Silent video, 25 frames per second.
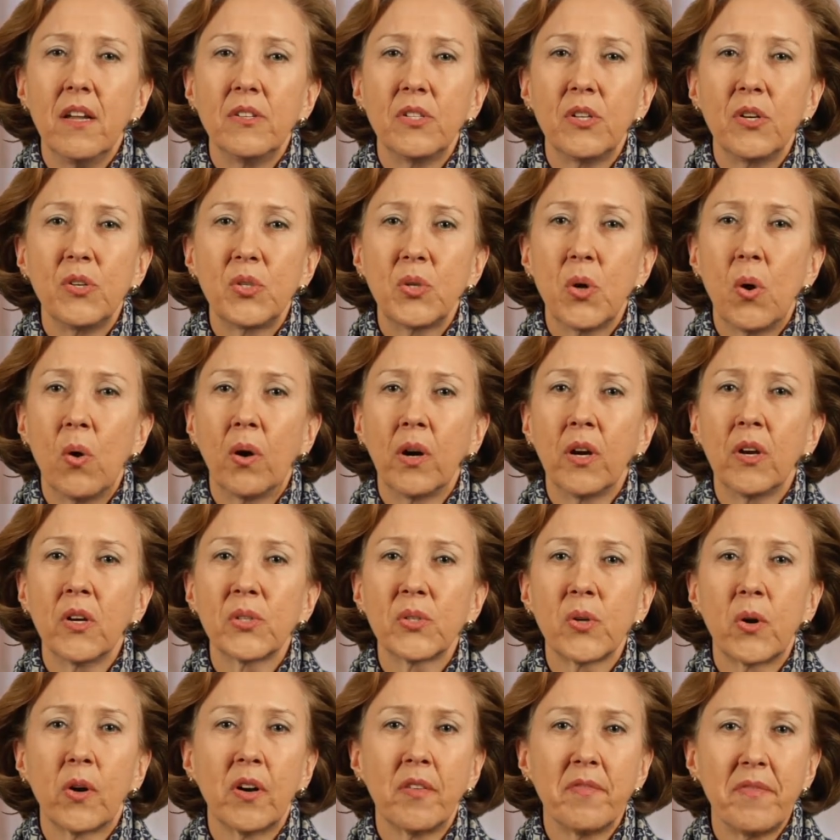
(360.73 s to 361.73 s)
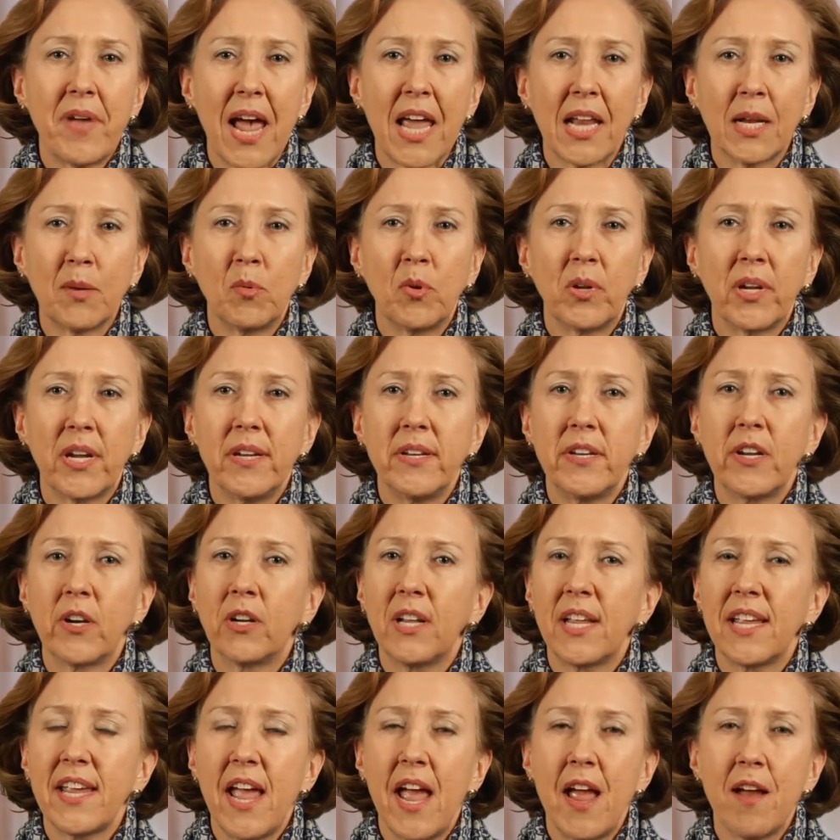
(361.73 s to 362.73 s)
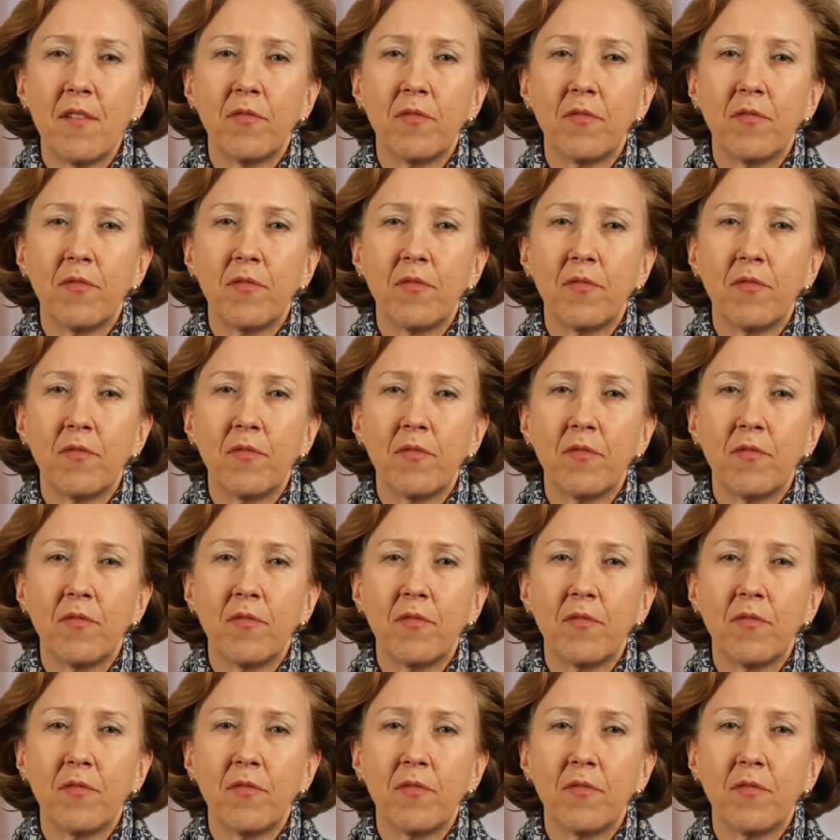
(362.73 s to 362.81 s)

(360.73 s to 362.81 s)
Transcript: Tutorials are available in nearly